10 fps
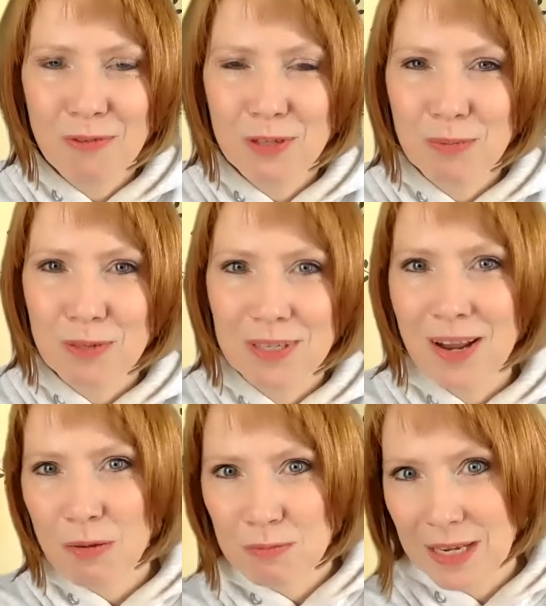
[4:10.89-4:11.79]
first person
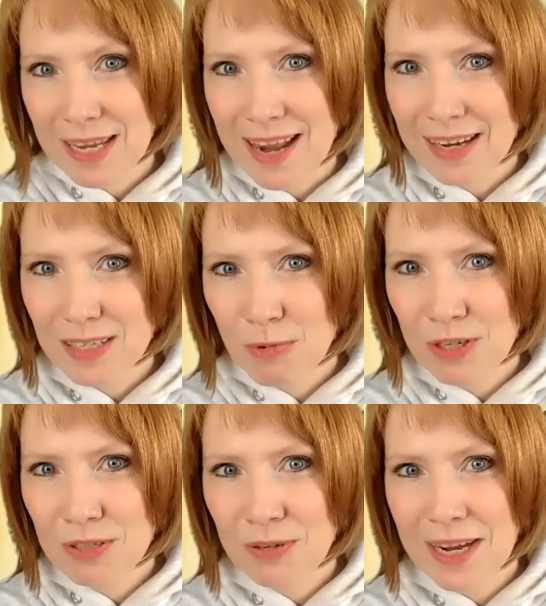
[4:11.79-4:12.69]
helps me connect more
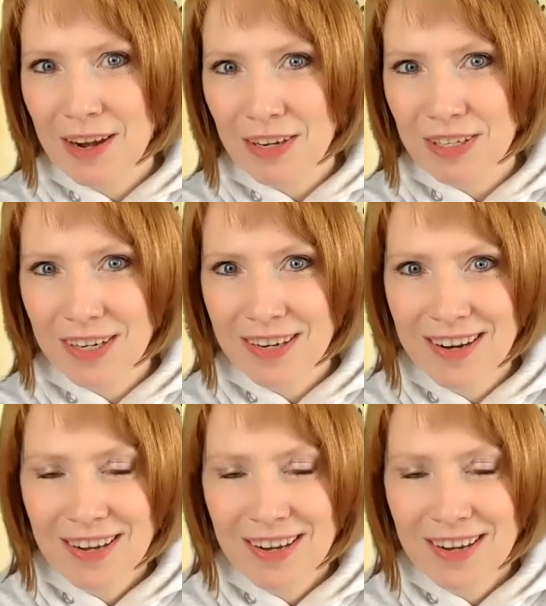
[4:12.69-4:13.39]
to a character.